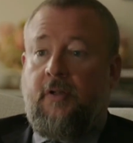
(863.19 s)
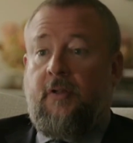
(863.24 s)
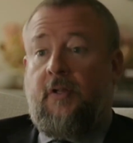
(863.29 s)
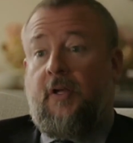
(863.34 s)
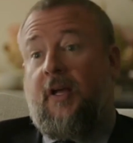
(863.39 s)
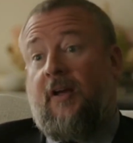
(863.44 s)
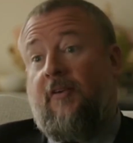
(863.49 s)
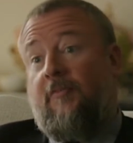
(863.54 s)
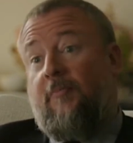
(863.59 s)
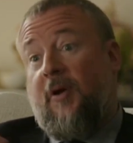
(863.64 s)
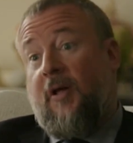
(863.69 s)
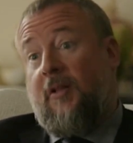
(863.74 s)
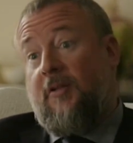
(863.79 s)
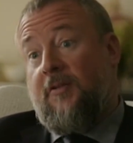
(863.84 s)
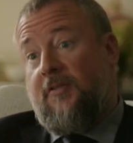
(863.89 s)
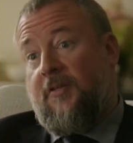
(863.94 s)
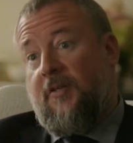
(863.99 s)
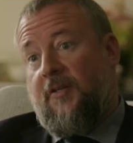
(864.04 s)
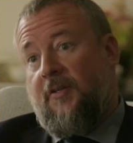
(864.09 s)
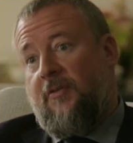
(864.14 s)
They have
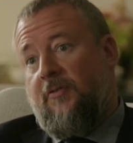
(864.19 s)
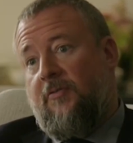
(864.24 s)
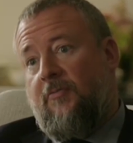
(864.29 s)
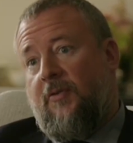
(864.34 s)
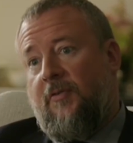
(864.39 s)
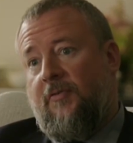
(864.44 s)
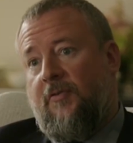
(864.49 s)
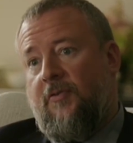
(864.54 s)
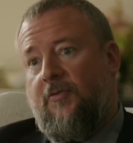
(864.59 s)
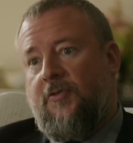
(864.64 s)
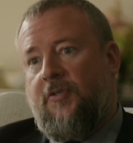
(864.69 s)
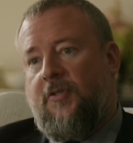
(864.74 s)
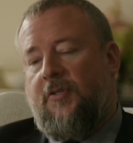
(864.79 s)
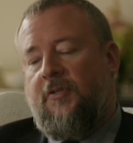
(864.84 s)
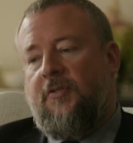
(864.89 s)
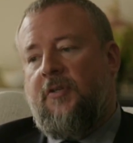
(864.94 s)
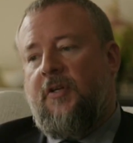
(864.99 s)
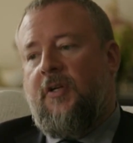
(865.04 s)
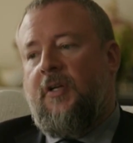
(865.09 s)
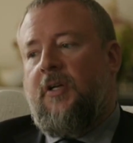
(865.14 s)
Palestinian
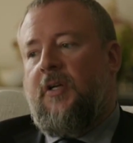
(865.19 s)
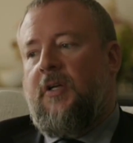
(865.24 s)
refugees.